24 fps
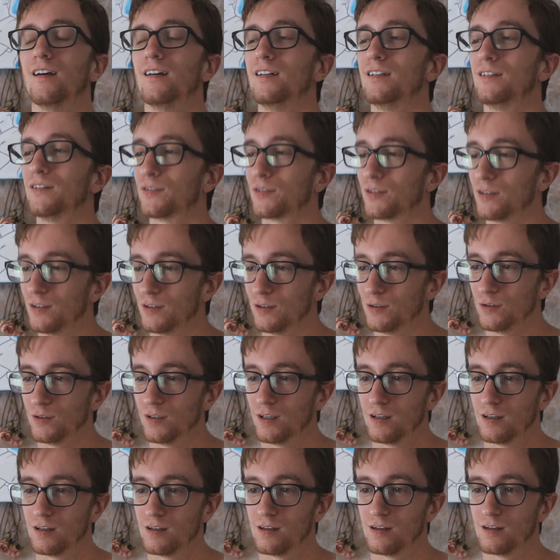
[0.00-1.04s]
And then
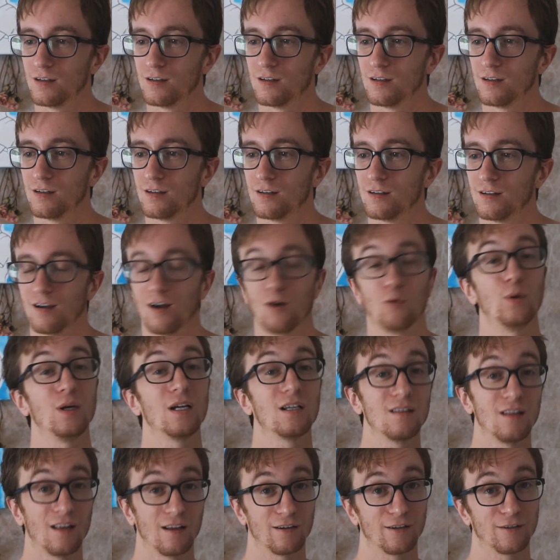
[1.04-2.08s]
so a
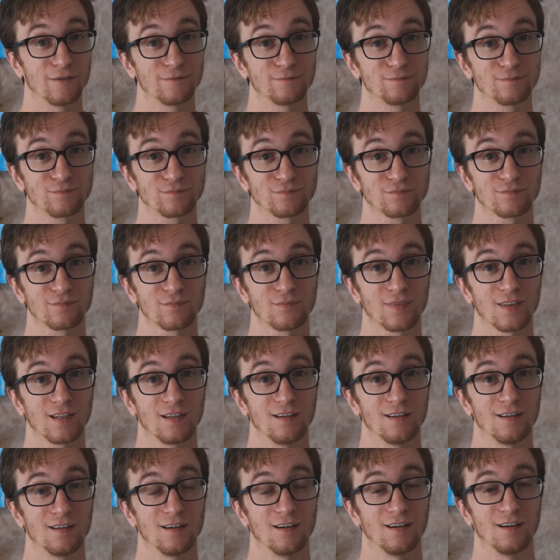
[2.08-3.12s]
week later,
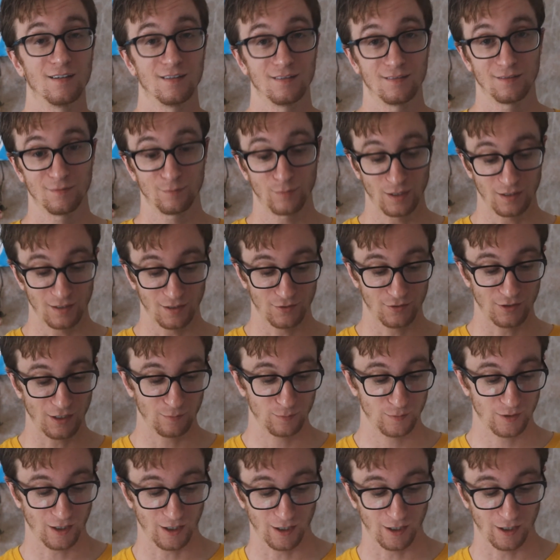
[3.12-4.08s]
on about the same